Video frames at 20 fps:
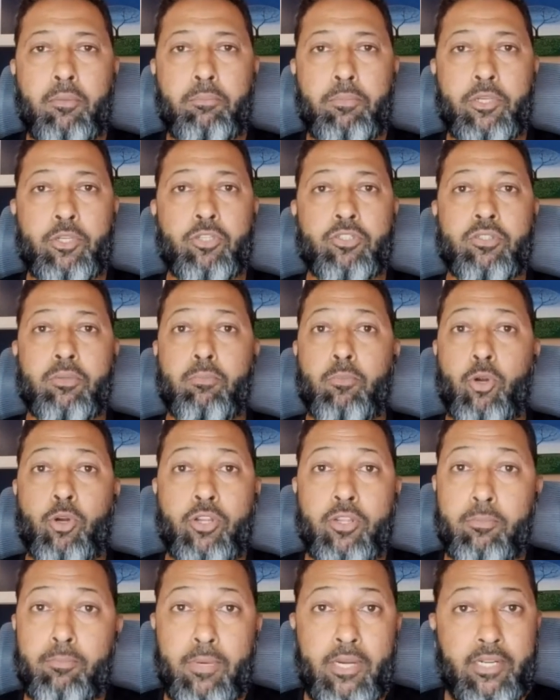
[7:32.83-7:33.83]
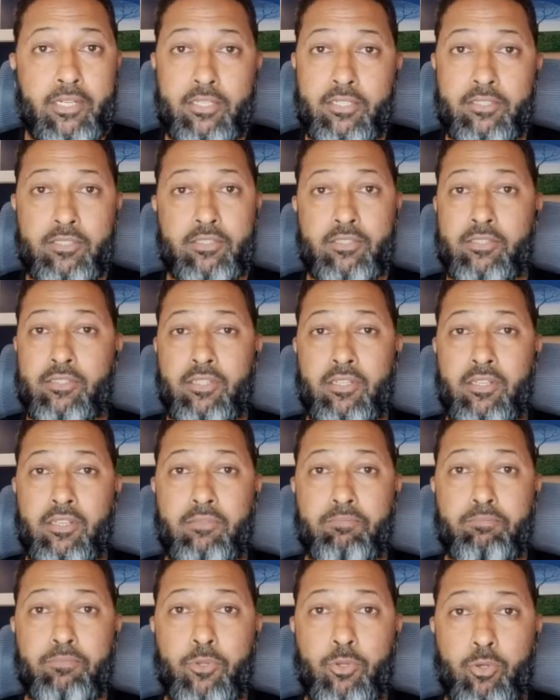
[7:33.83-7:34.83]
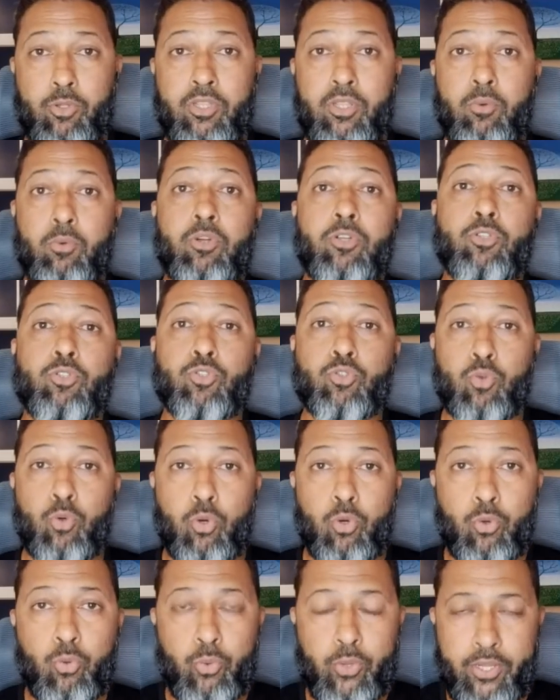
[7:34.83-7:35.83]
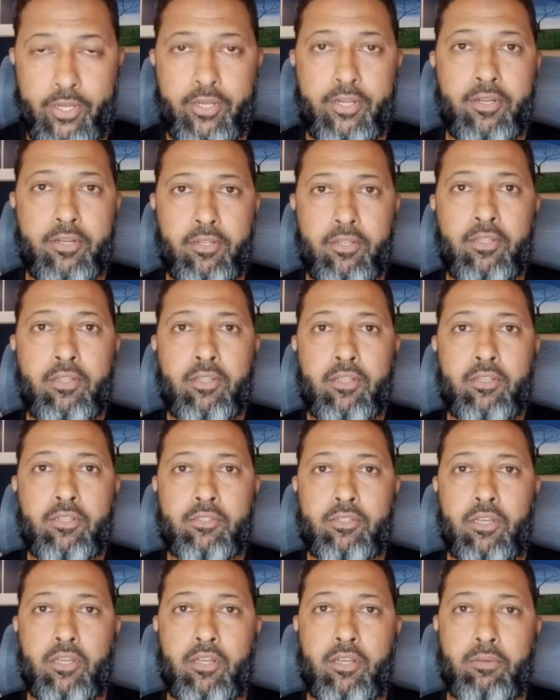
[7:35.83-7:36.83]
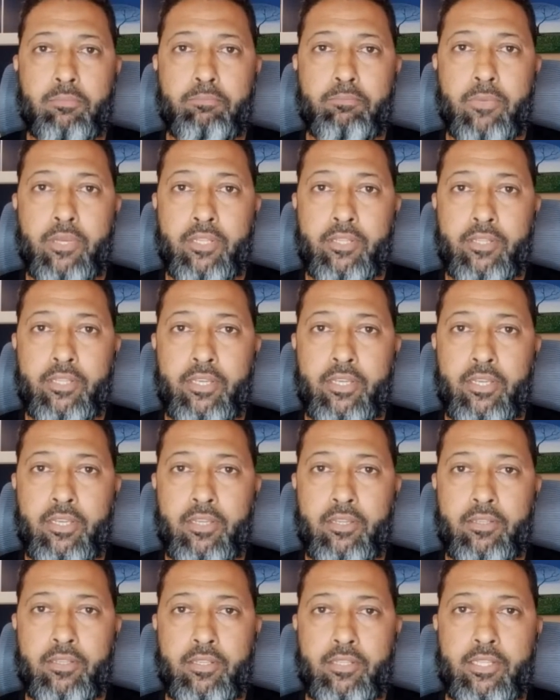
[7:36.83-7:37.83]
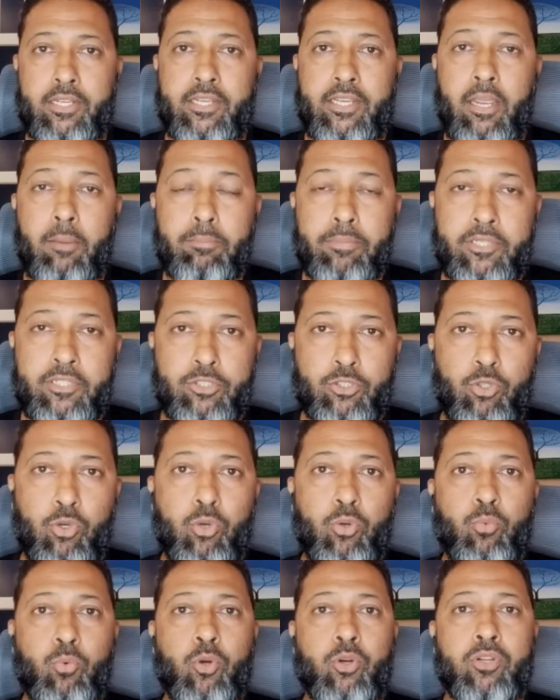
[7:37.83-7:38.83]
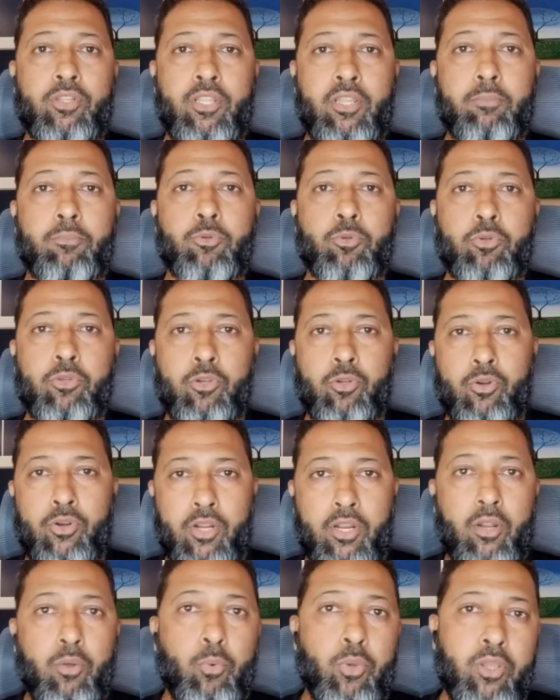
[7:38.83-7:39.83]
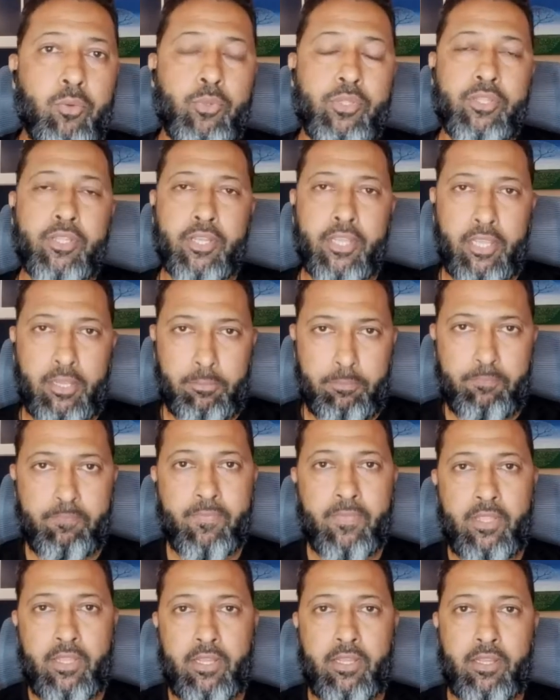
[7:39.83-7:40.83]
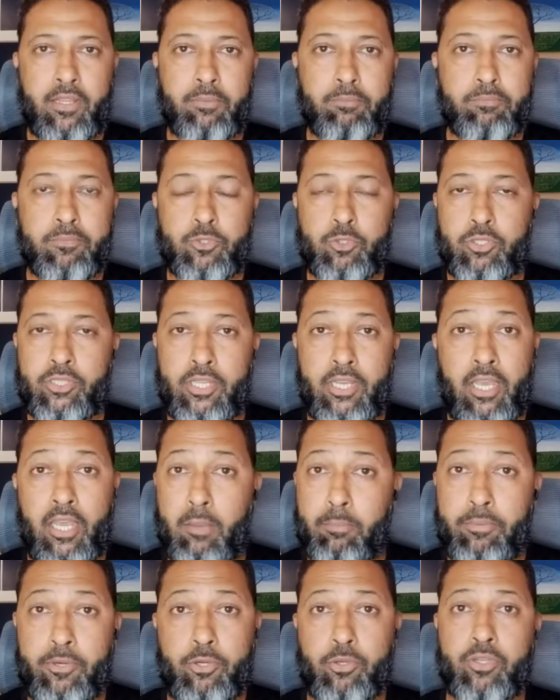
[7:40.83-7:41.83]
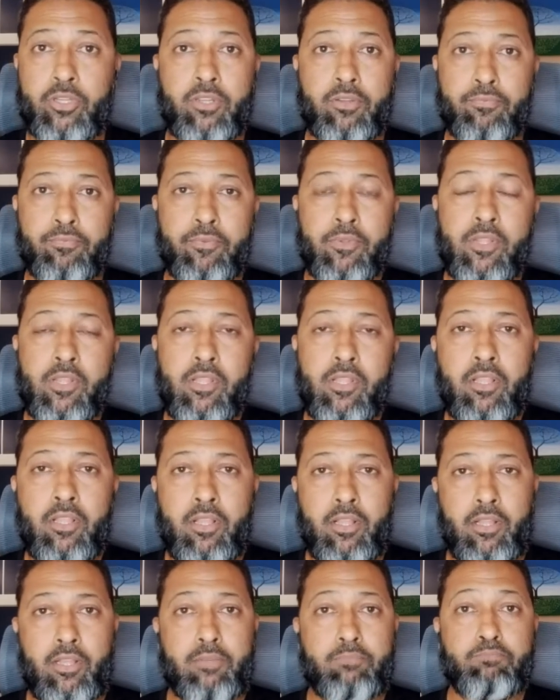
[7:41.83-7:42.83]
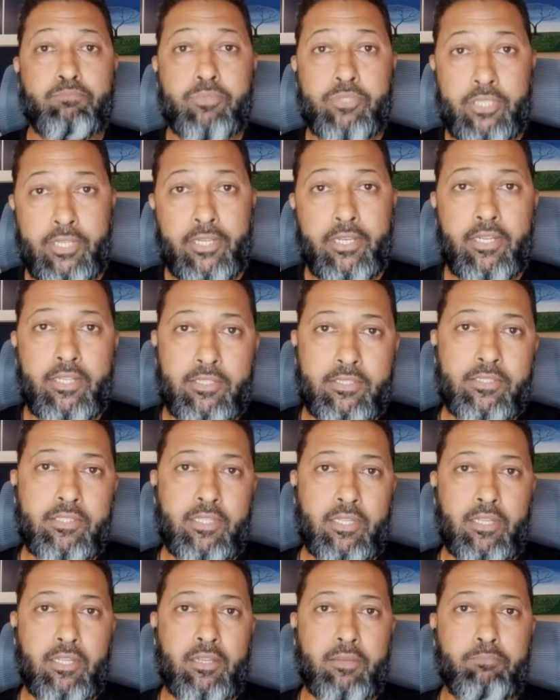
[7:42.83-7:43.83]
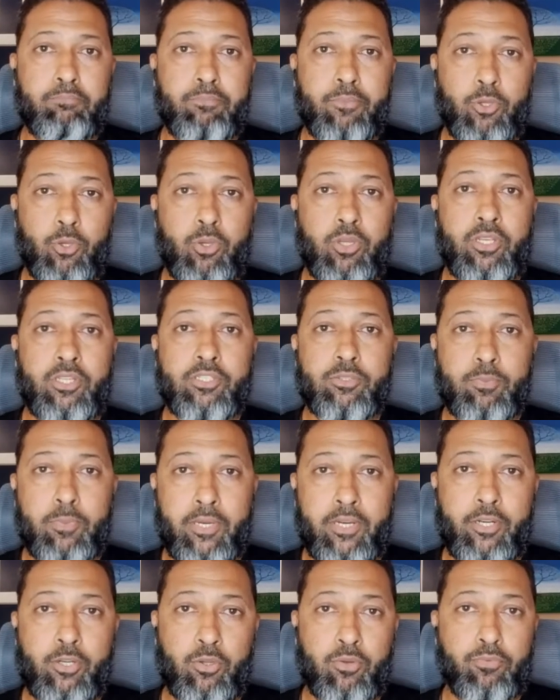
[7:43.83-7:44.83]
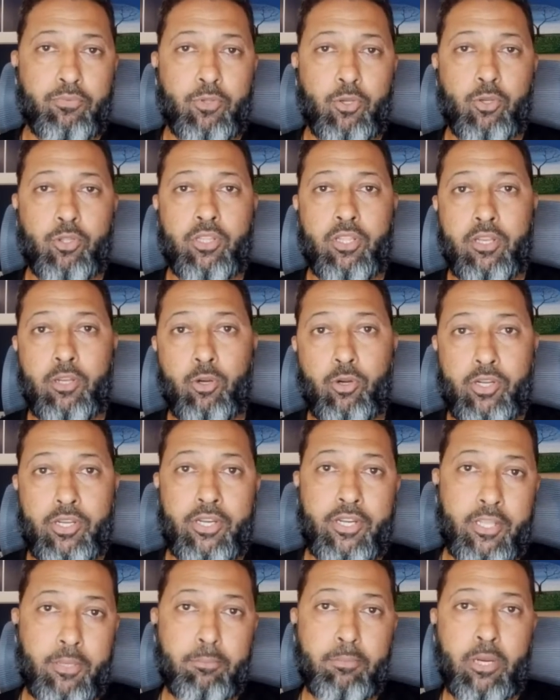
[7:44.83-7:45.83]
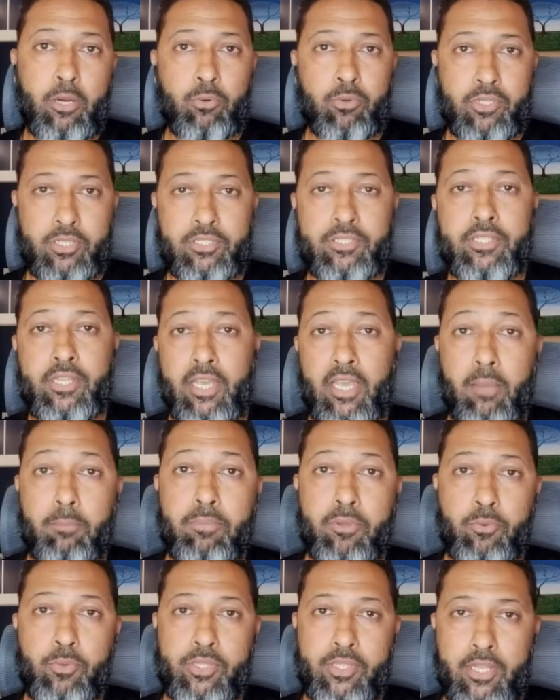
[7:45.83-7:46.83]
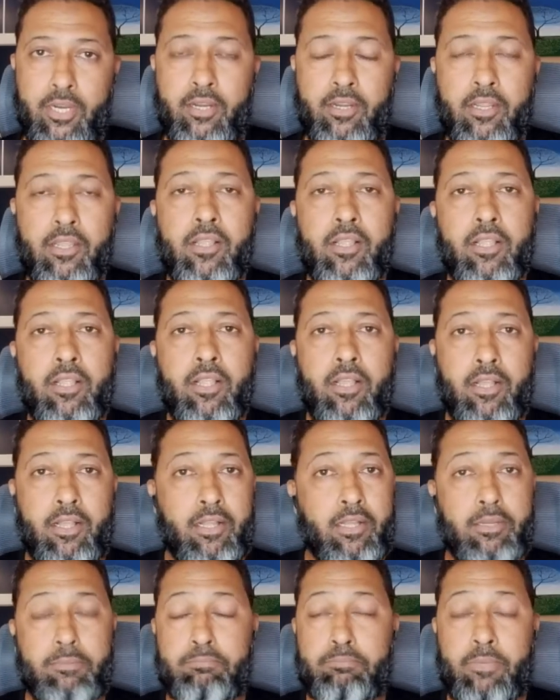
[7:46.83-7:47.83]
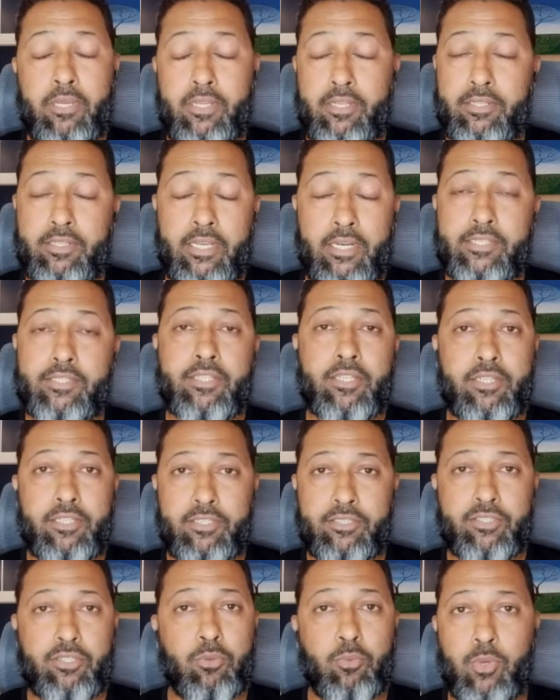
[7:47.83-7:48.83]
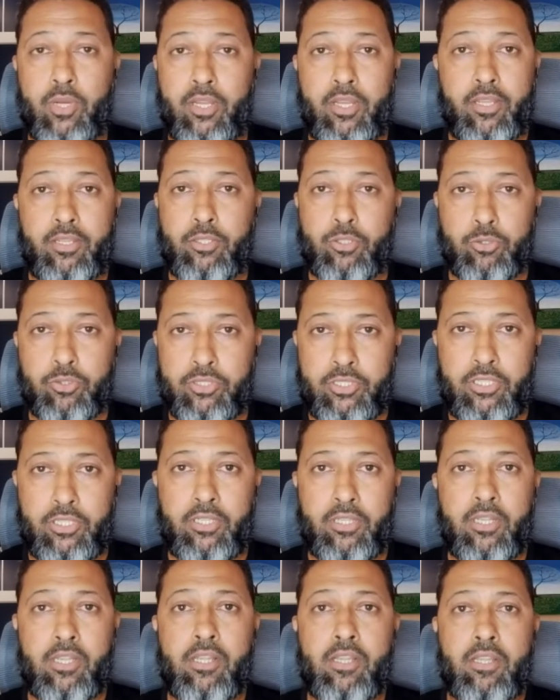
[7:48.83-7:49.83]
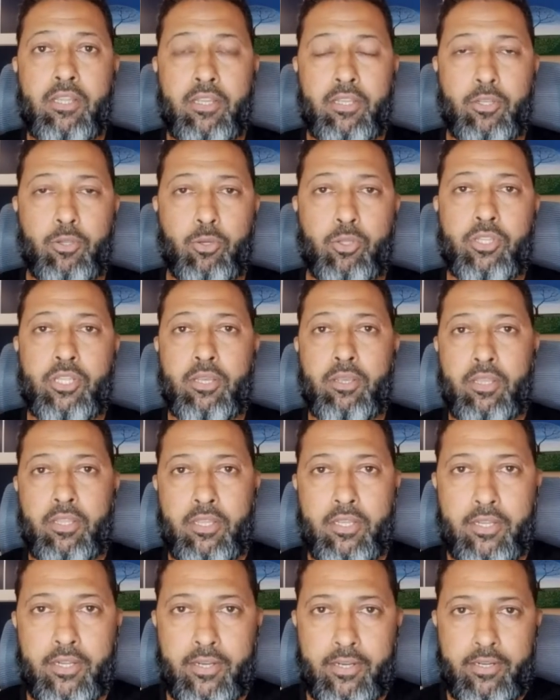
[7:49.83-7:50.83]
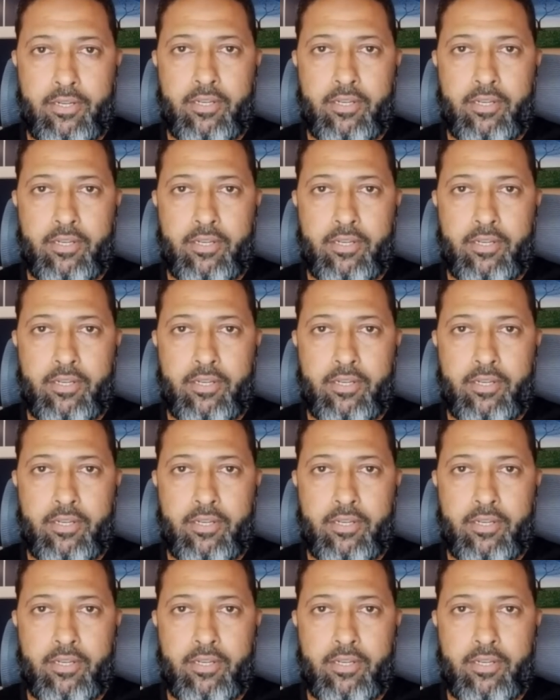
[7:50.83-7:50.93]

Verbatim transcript: because the modern batters, you know, they want to score quick uh, and they the captains don't want them to you know run away with the game. Uh, so they're happy to give uh, singles, uh, you know, in spite of you know they're not hitting boundaries. They're happy with that, uh, and that's the reason why you see you know they